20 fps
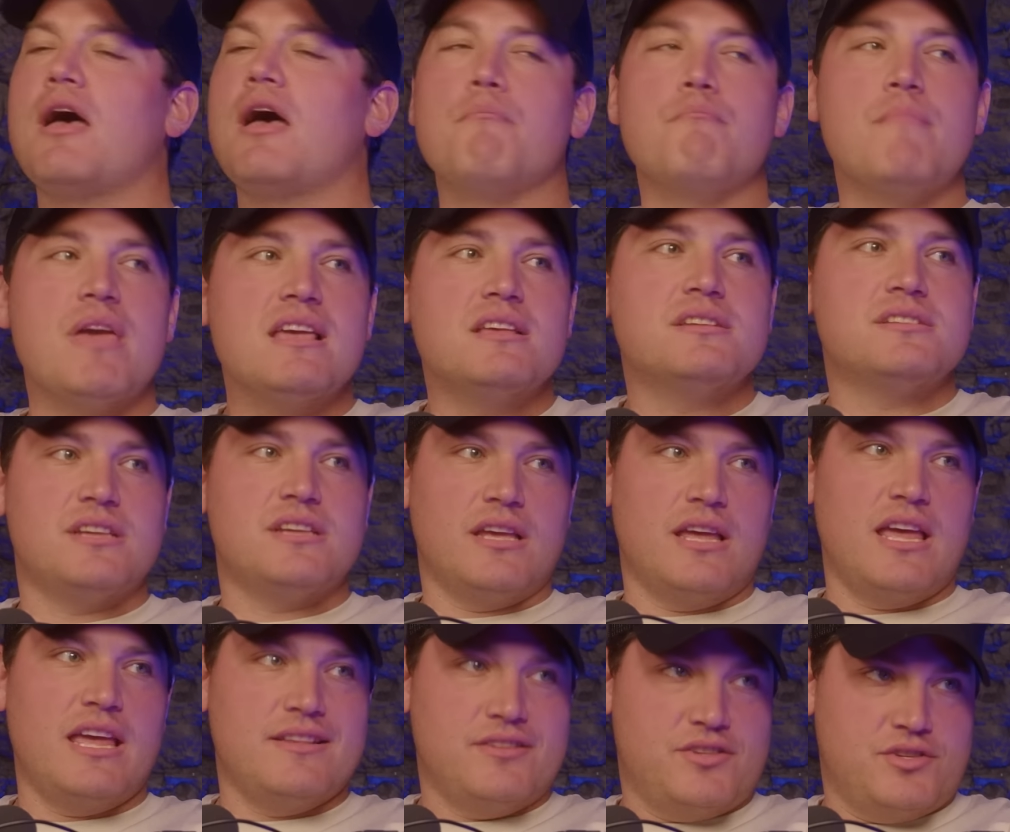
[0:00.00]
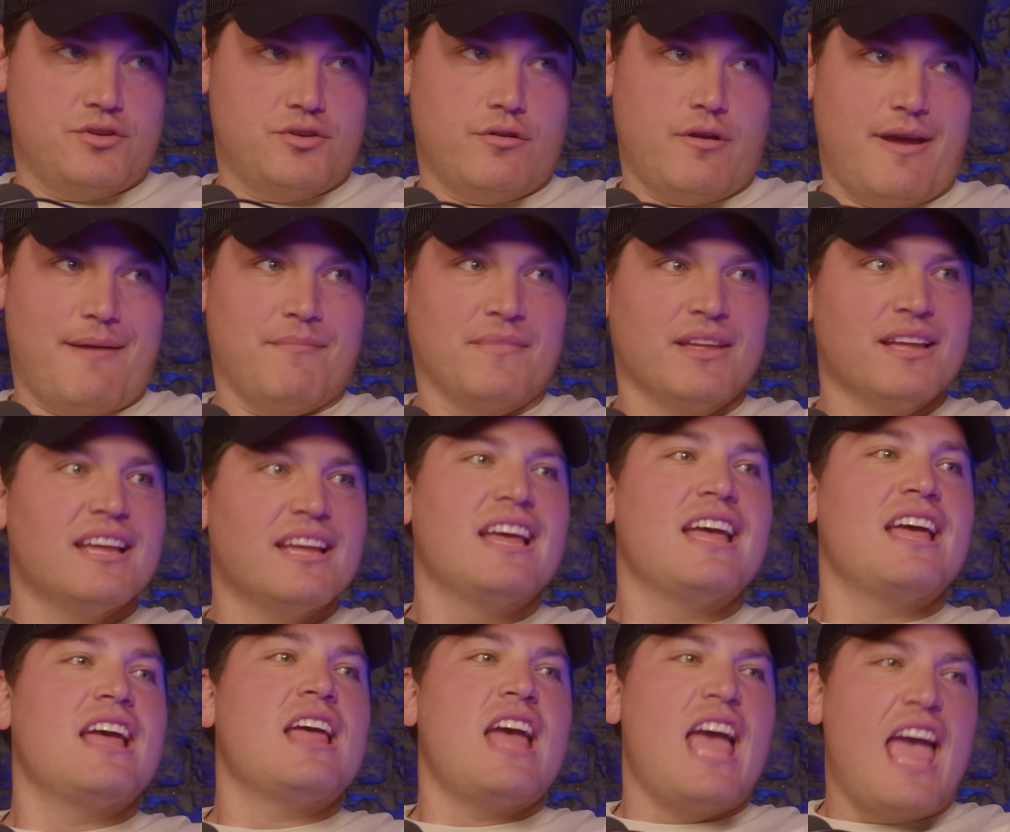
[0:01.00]
amazing Instagram. Great
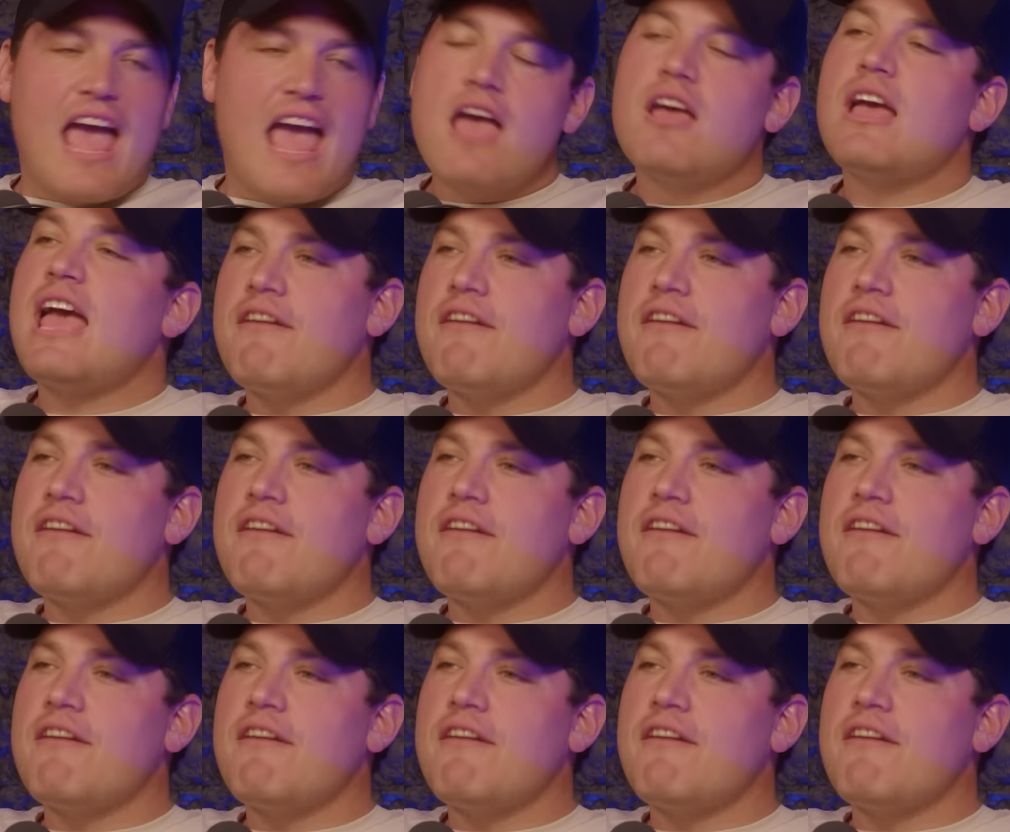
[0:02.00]
photo op.